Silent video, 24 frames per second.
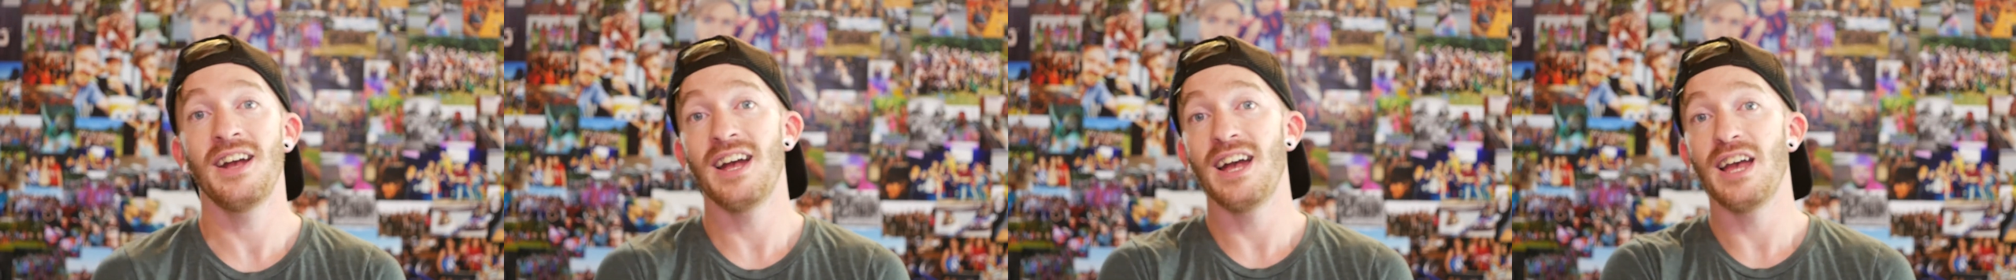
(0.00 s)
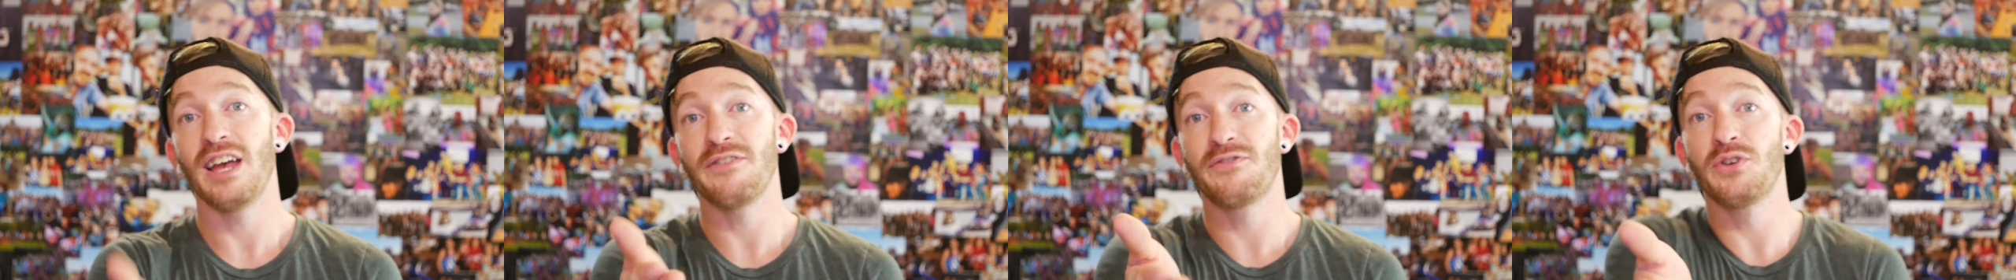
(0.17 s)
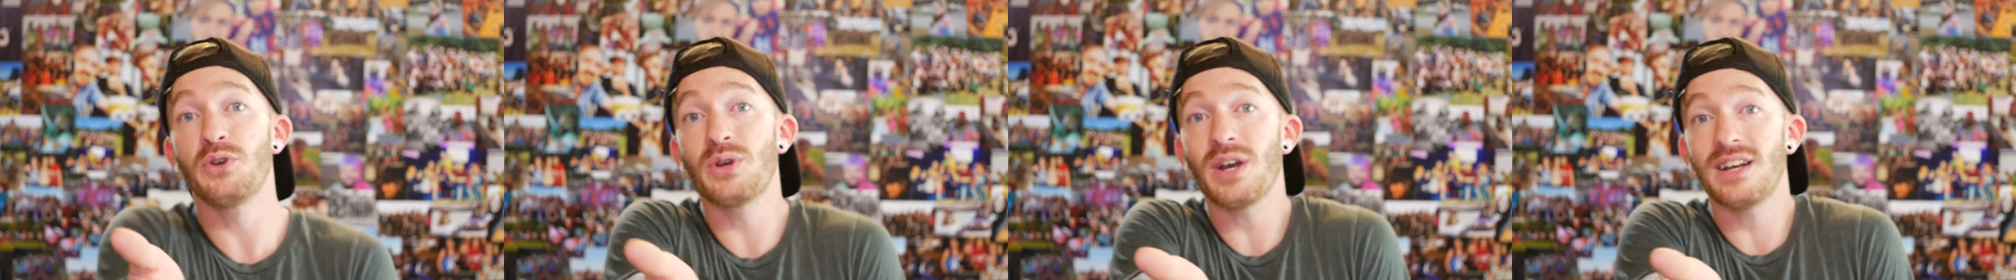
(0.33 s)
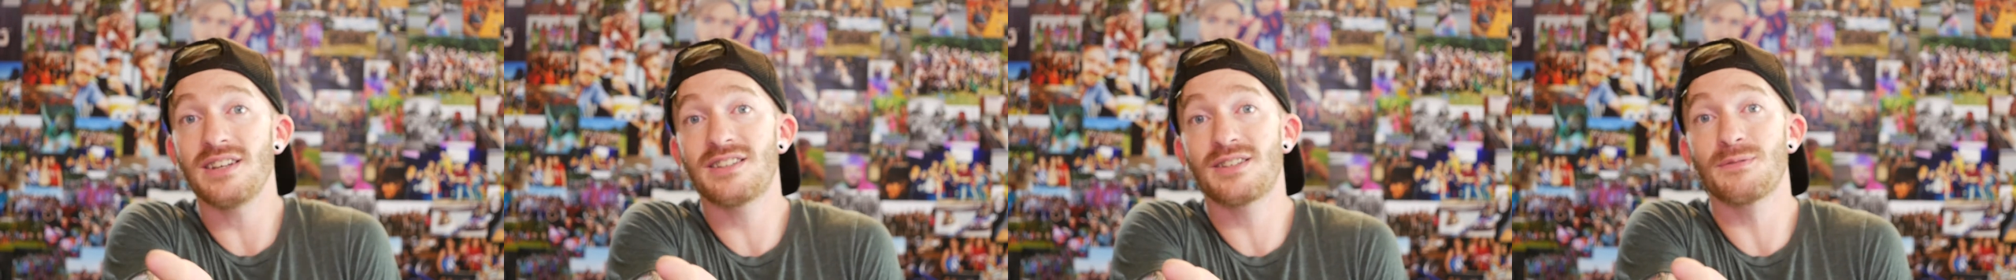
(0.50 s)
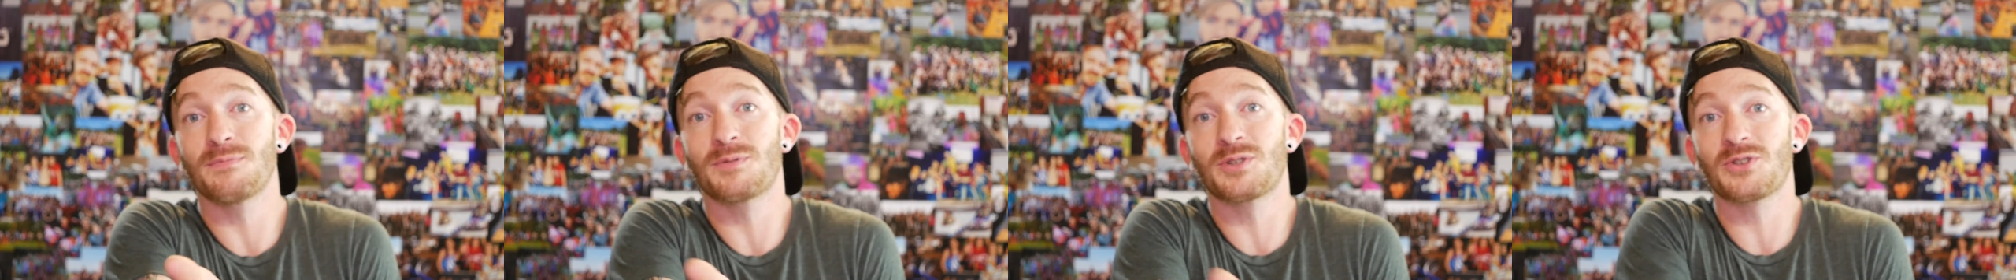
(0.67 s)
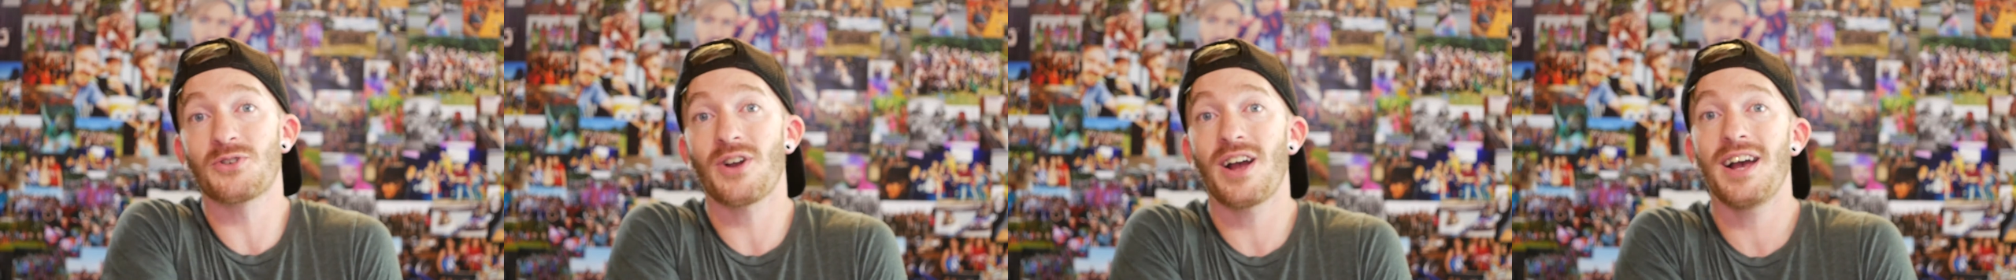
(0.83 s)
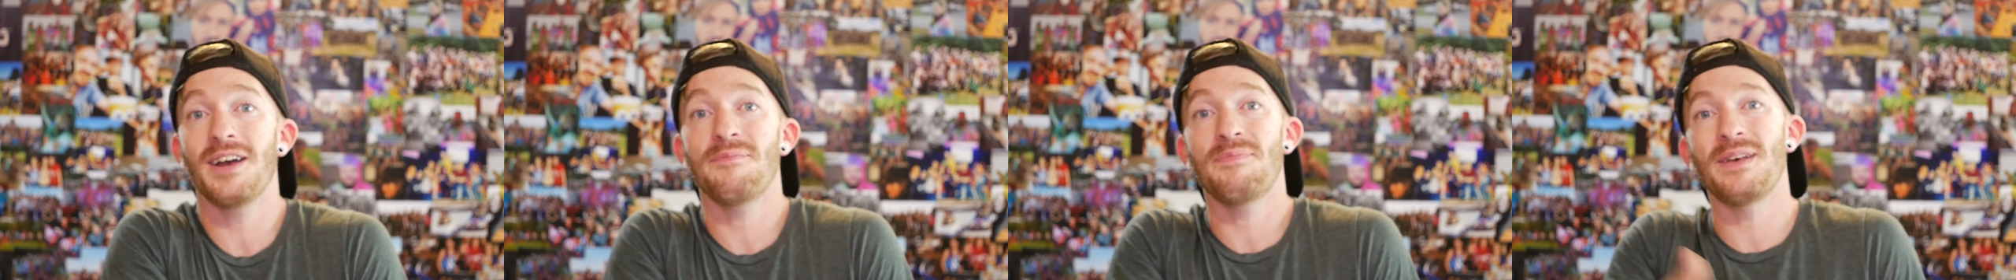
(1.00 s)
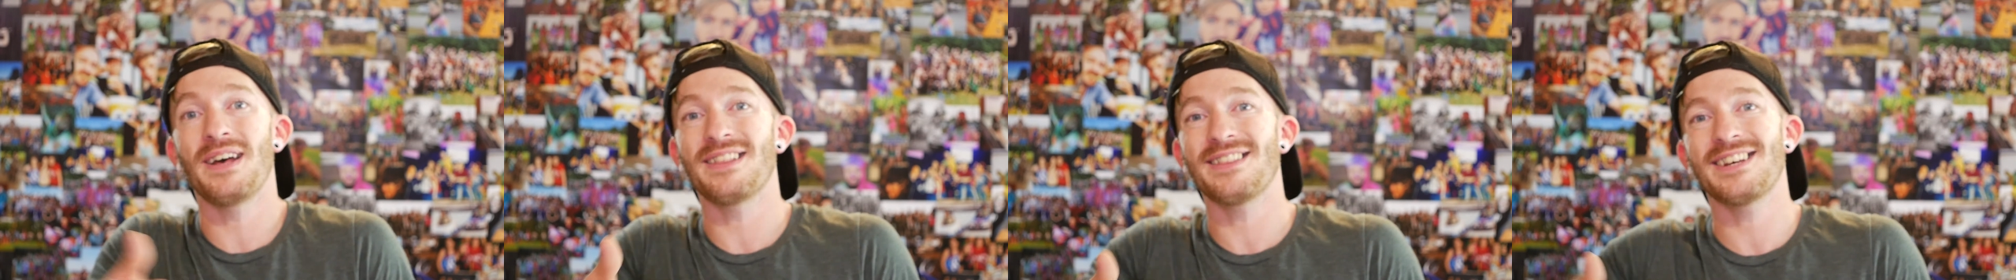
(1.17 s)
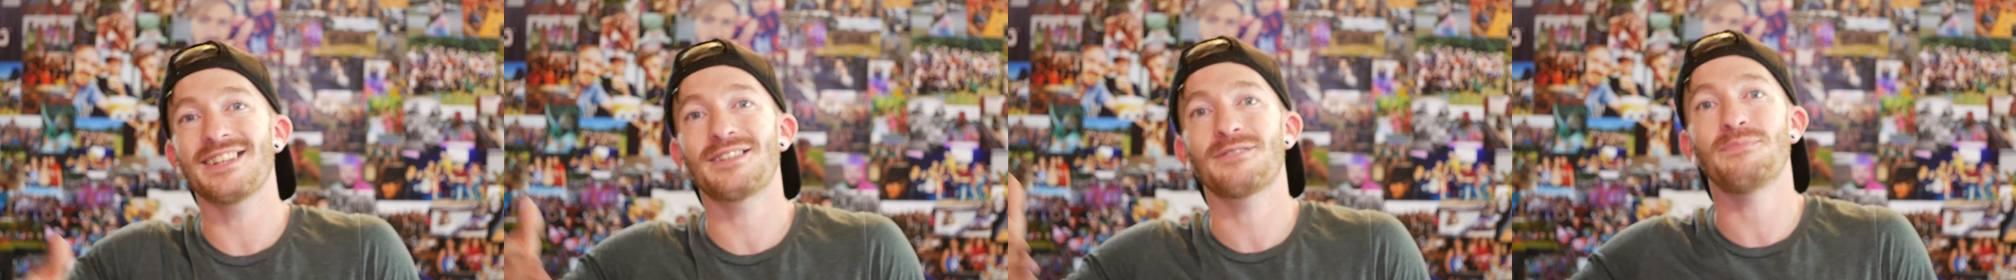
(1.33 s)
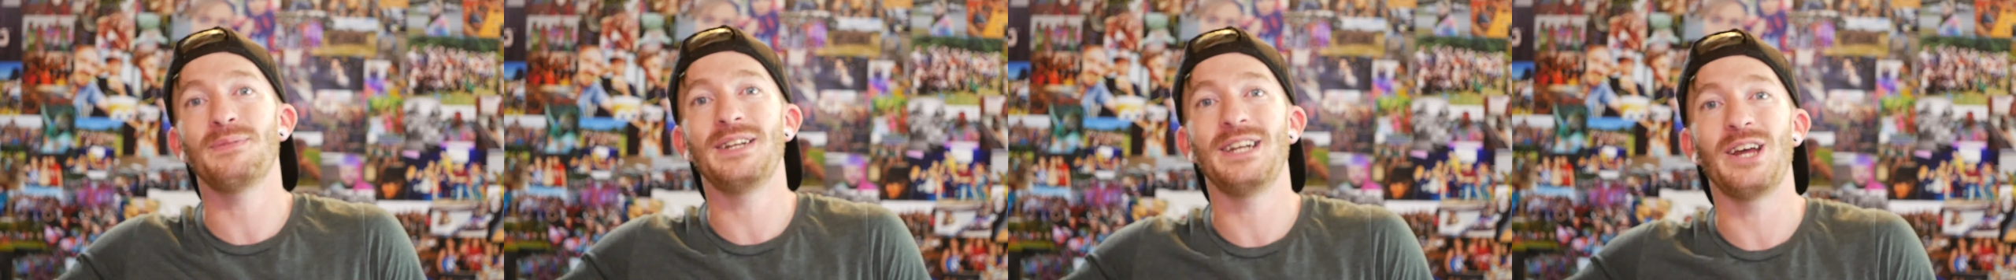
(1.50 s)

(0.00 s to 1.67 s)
If you guys subscribe, that lets me